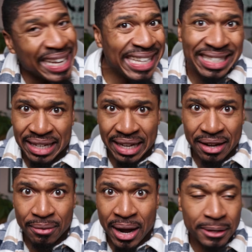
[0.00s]

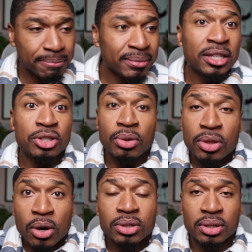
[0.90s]
easily, right? So
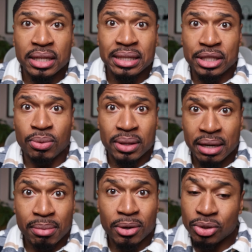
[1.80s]
those are things that you want
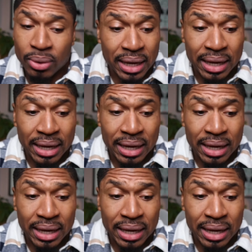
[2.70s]
to think about. So